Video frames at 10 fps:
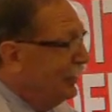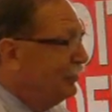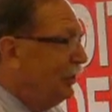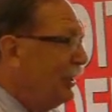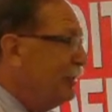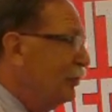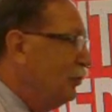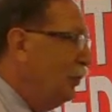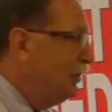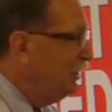Now,
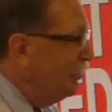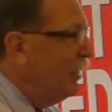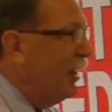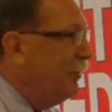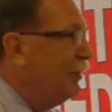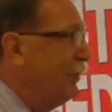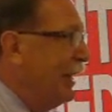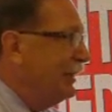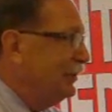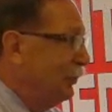John, with some other
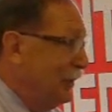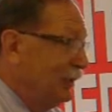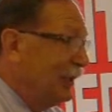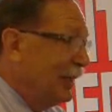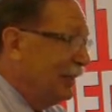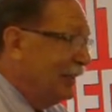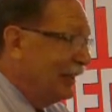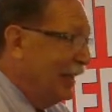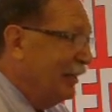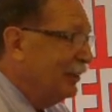beds with this kind of
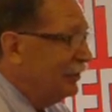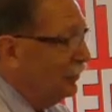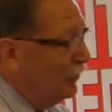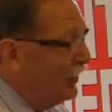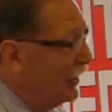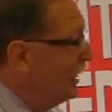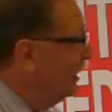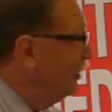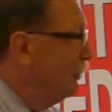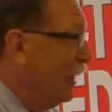technology, we can
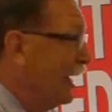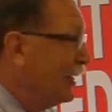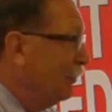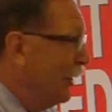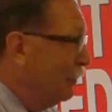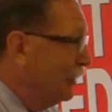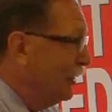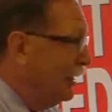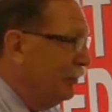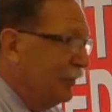get your back in proper
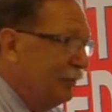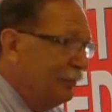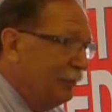alignment,